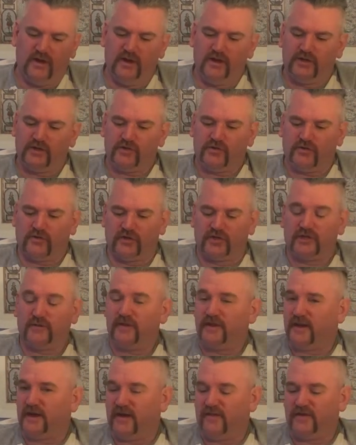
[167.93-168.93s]
So some
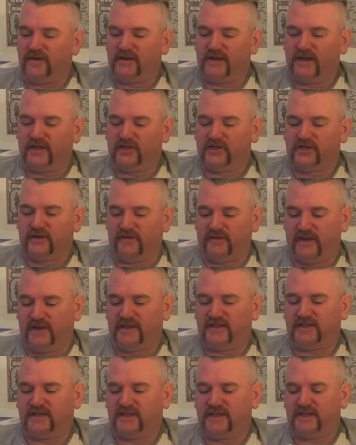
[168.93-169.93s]
of the advertising stuff, and
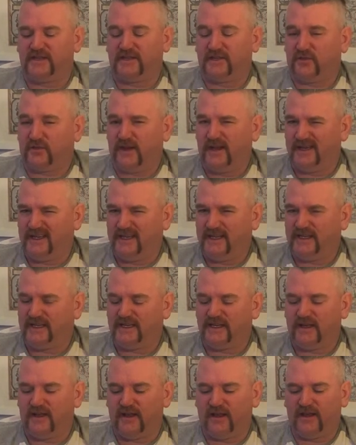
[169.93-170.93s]
as I say, this is quite a
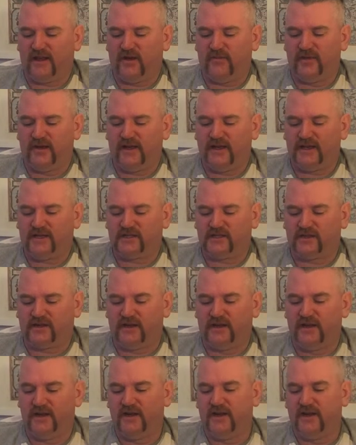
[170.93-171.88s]
decent little bit of history.